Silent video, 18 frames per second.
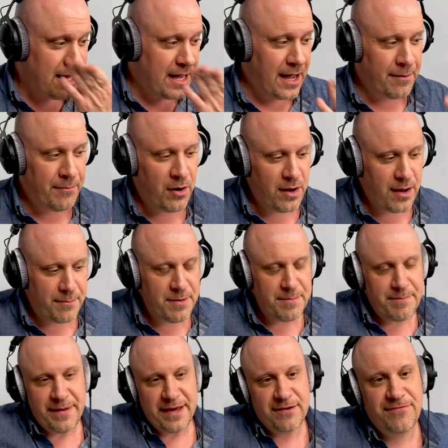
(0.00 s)
I'm
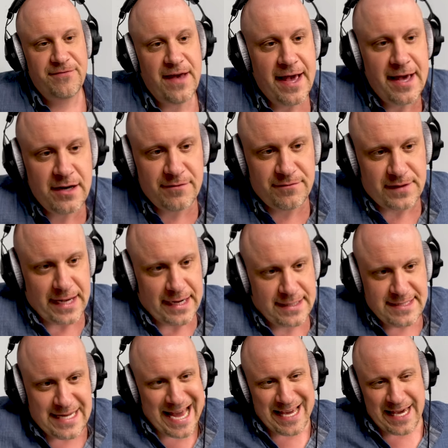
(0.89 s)
a big fan of
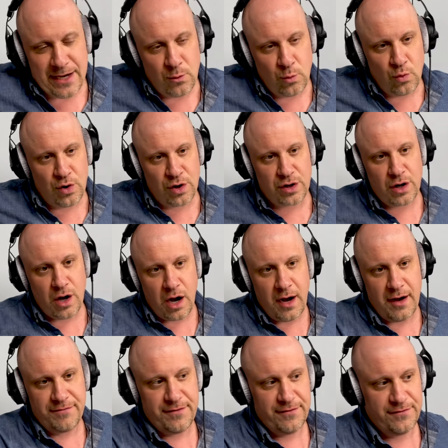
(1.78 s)
like taking work
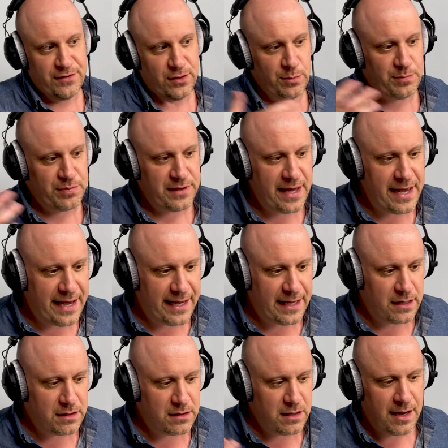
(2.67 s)
off of your
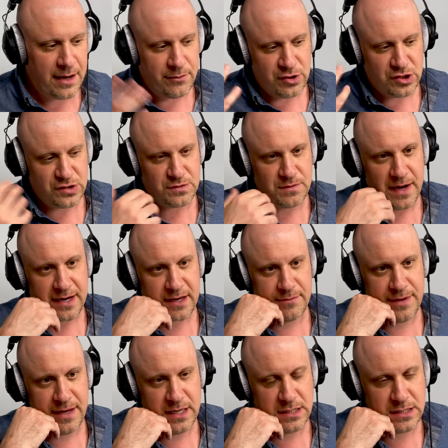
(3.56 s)
plate. I would just
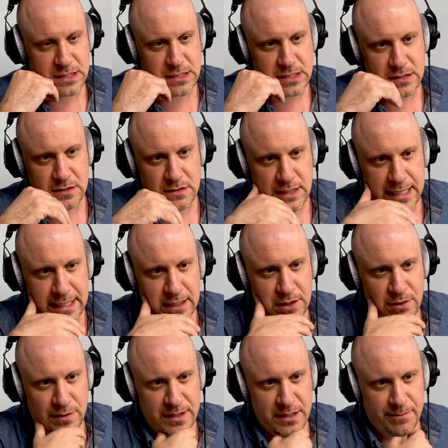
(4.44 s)
recommend like
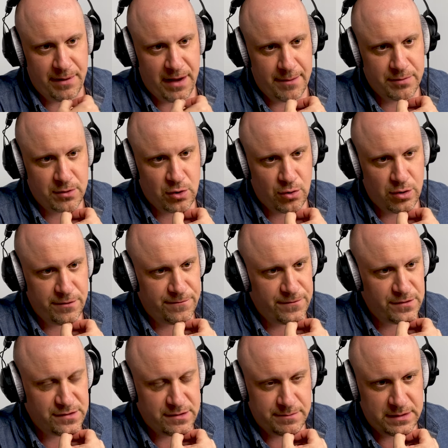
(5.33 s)
going to Bob Corff
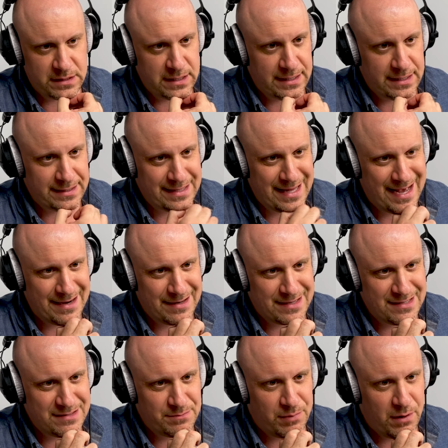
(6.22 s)
or something like that,
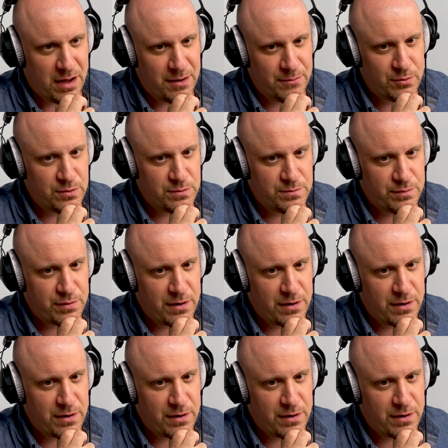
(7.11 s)
because Bob would